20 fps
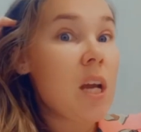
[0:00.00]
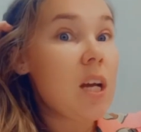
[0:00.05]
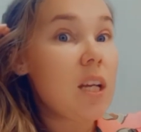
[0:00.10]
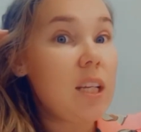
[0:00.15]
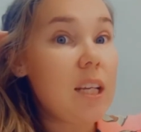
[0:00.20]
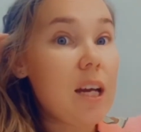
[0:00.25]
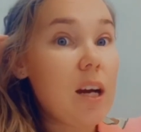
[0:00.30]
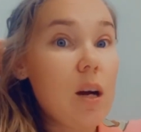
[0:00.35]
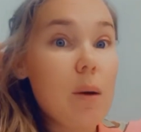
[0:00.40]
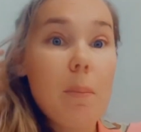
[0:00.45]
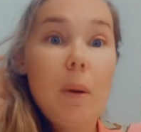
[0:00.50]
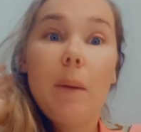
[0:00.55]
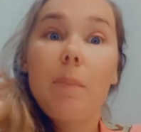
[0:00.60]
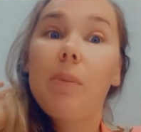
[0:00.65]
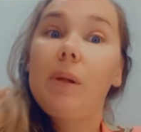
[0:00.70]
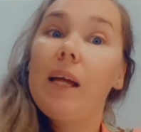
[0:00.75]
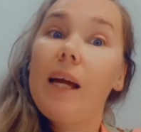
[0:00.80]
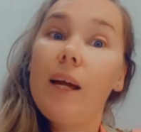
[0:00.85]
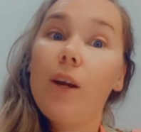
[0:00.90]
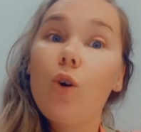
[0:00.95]
Now, my
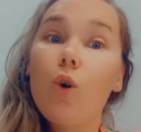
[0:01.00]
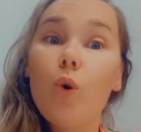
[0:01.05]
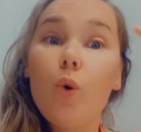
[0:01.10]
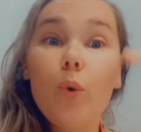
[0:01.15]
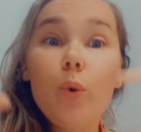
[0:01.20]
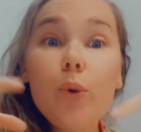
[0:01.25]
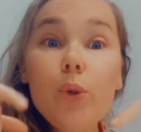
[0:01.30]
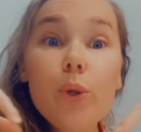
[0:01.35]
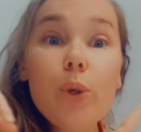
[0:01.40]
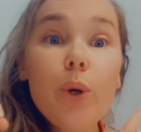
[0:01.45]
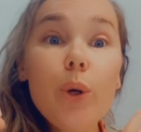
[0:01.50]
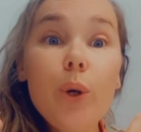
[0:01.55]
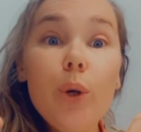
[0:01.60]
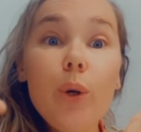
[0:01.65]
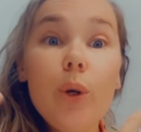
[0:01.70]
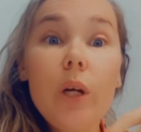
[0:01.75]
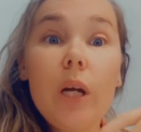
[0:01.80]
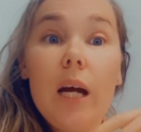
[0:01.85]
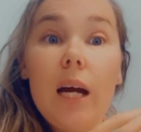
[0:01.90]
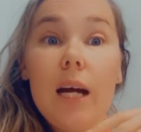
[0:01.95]
plan also
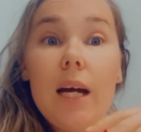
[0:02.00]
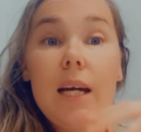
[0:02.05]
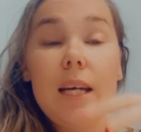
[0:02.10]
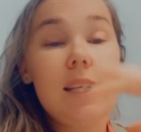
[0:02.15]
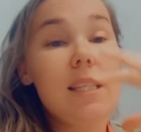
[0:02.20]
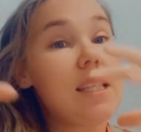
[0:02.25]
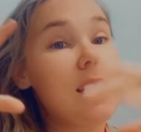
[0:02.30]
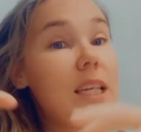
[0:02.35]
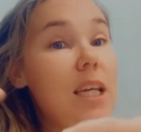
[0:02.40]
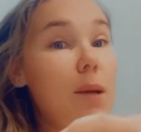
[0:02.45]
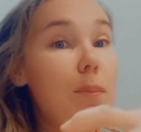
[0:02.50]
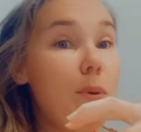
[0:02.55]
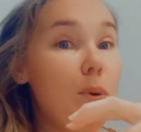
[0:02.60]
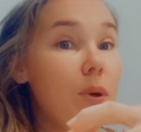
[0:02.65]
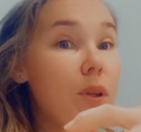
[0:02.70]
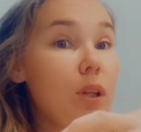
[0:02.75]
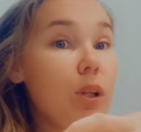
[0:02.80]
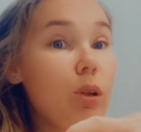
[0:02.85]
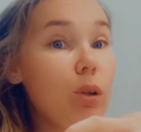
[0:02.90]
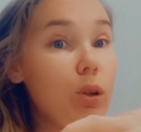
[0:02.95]
is to keep you
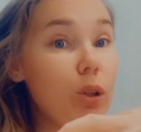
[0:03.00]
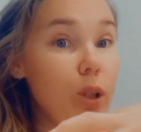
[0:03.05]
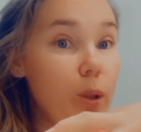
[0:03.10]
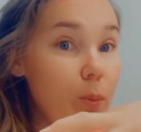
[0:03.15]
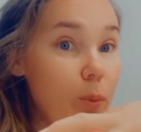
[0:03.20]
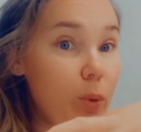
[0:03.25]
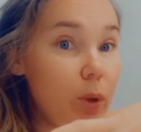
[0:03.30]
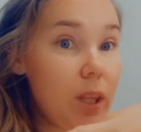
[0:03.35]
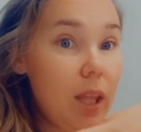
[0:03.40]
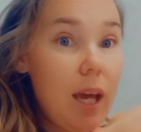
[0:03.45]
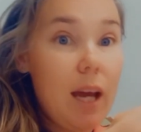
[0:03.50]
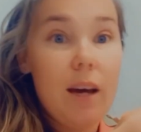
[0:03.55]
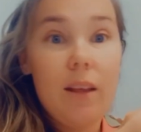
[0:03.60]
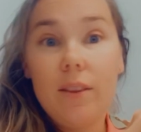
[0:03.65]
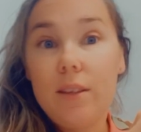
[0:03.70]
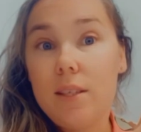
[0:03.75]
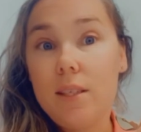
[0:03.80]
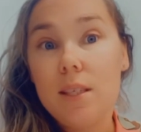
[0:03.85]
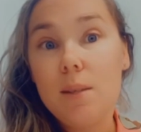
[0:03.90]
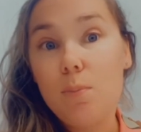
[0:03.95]
in the loop with how
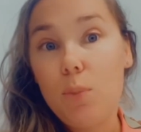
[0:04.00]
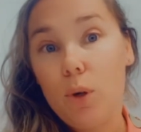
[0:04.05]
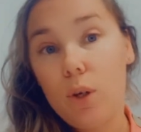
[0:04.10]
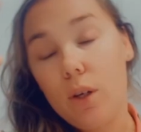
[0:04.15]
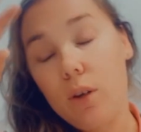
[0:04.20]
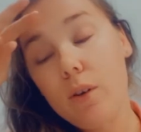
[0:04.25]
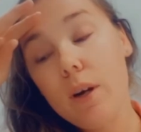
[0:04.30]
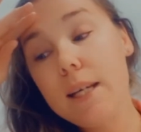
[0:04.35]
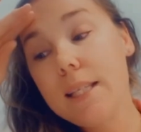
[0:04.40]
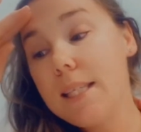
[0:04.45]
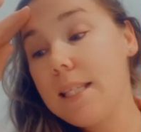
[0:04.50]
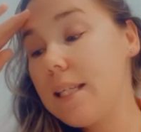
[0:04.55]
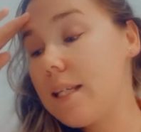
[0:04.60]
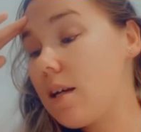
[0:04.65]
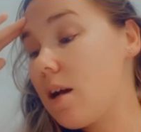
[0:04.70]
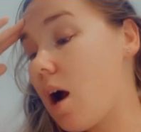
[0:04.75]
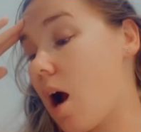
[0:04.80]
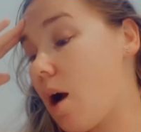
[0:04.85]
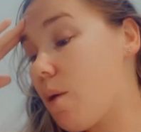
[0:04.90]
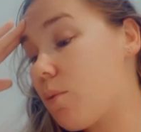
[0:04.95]
this is
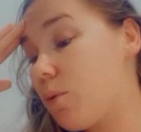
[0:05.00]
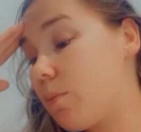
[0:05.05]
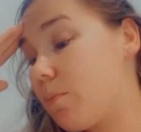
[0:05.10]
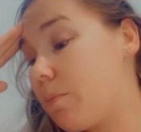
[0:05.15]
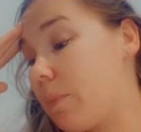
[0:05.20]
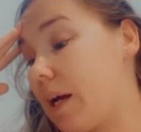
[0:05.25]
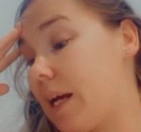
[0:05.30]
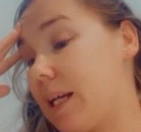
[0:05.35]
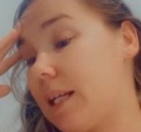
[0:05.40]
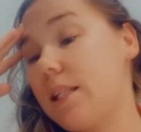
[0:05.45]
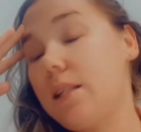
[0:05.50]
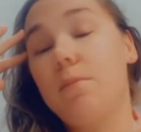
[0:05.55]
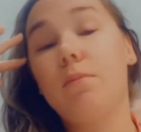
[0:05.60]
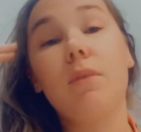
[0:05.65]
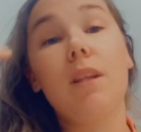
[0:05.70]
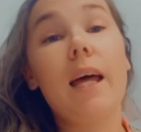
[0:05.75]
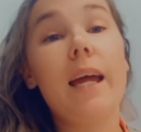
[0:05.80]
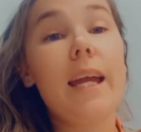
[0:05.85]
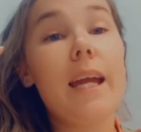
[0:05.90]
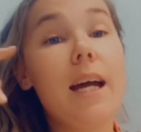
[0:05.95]
progressing. I will make some
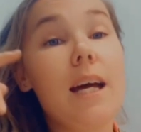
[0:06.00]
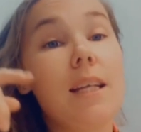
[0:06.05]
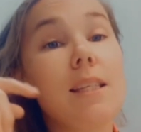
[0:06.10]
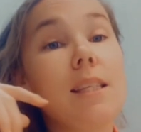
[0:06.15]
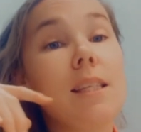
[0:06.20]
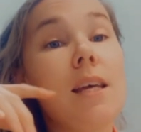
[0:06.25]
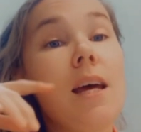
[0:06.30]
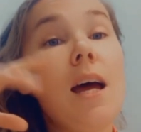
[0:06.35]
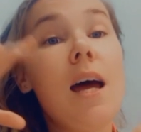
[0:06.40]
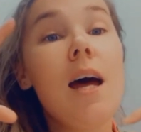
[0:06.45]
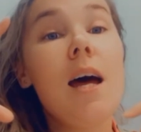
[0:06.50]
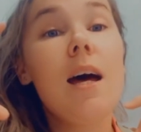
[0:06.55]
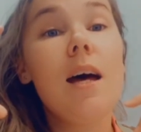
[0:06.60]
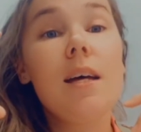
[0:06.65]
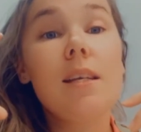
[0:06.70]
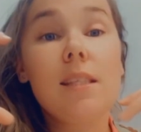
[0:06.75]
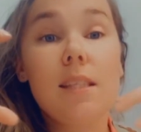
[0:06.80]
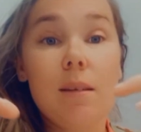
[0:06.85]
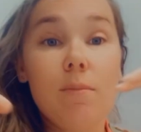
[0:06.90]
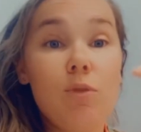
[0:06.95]
layouts.
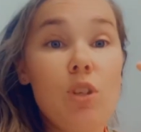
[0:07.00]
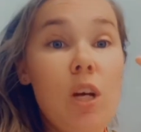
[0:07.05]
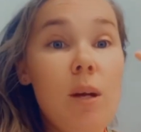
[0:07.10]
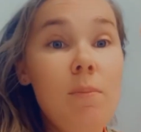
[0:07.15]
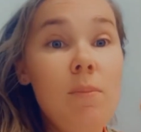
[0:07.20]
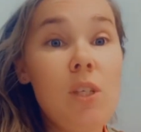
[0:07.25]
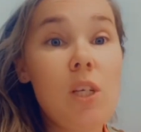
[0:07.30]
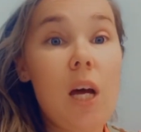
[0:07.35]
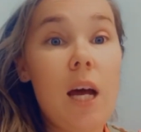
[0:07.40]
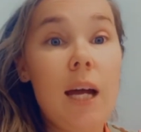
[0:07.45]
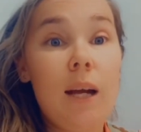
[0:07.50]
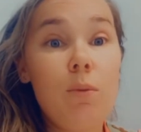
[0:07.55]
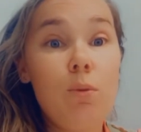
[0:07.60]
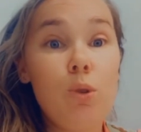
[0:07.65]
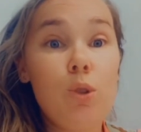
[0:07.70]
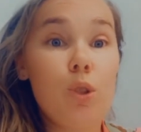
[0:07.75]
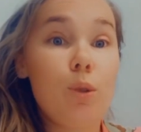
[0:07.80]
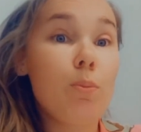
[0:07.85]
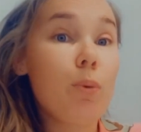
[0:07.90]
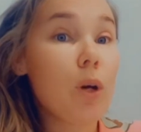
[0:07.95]
Sometimes I will
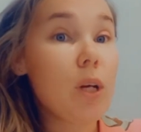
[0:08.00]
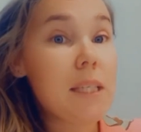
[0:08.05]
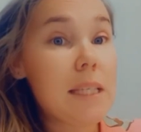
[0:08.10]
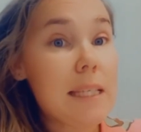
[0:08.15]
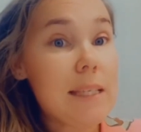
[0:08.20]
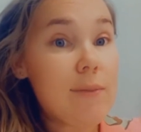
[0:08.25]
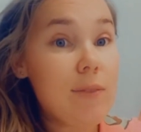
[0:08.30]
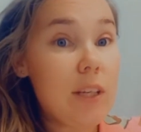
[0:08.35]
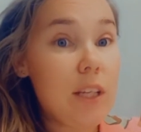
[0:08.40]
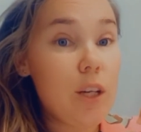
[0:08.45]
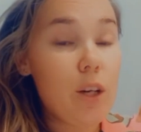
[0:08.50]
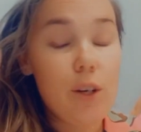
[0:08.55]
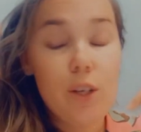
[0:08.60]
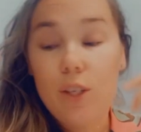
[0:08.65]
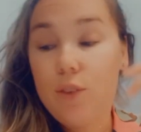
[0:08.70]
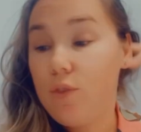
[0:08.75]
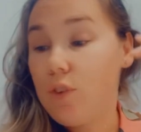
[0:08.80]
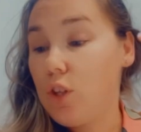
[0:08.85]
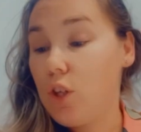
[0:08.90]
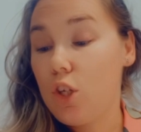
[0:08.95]
do process
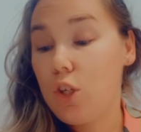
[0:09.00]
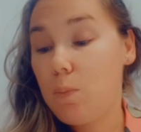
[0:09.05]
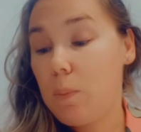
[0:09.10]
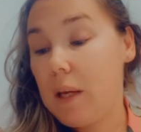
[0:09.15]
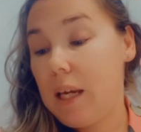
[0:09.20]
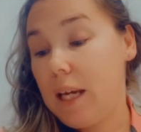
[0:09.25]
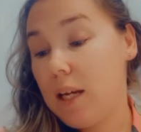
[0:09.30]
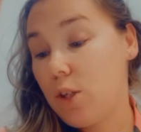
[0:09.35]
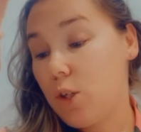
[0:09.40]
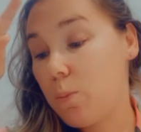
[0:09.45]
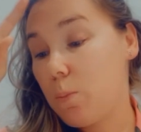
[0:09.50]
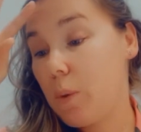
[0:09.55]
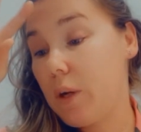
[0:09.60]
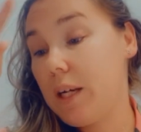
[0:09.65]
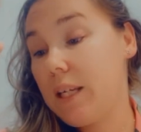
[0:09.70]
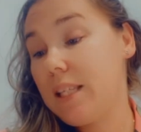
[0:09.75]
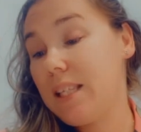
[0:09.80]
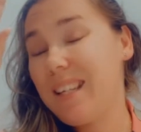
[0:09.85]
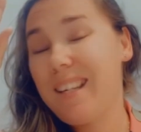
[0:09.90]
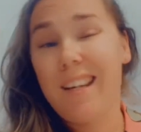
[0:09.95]
videos for those PL
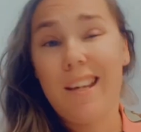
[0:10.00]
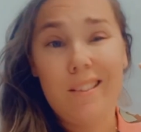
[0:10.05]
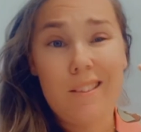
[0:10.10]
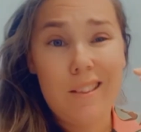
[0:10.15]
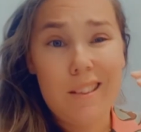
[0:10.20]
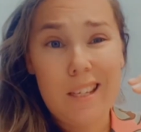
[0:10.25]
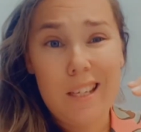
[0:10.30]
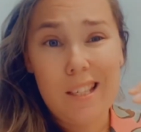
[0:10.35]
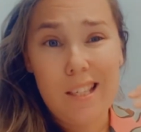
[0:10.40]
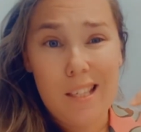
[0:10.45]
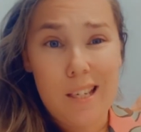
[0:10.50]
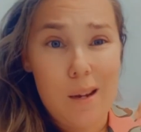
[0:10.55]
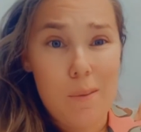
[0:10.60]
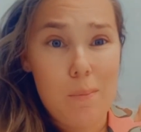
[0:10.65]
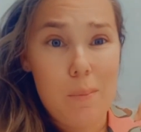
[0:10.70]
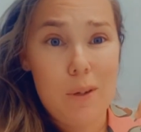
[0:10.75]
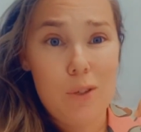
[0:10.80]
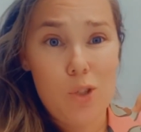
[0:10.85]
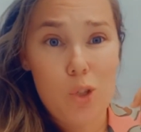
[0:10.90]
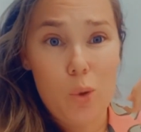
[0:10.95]
spreads and other things that
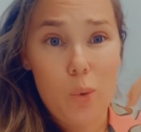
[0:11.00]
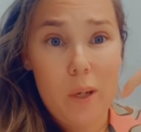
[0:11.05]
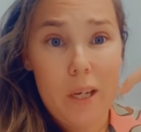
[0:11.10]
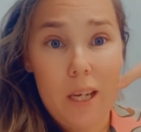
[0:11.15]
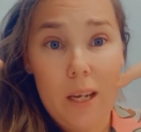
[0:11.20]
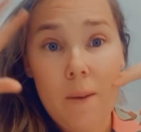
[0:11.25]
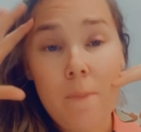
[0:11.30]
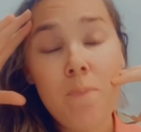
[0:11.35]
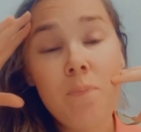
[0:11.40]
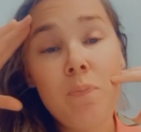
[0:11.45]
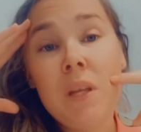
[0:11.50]
I'm doing.